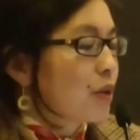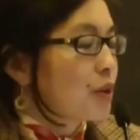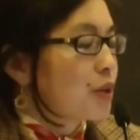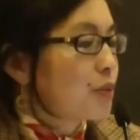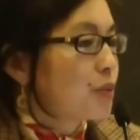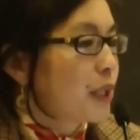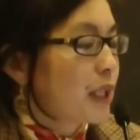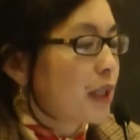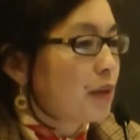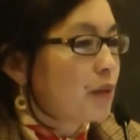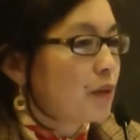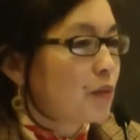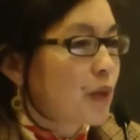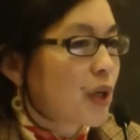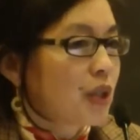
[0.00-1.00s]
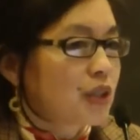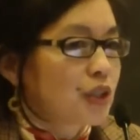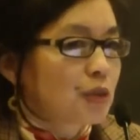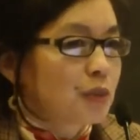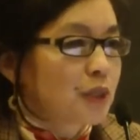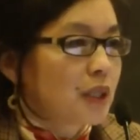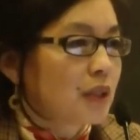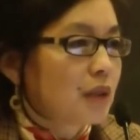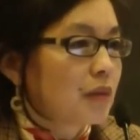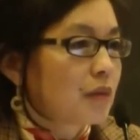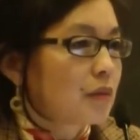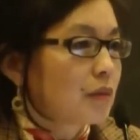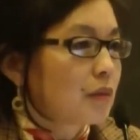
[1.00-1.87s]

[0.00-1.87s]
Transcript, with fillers: could we possibly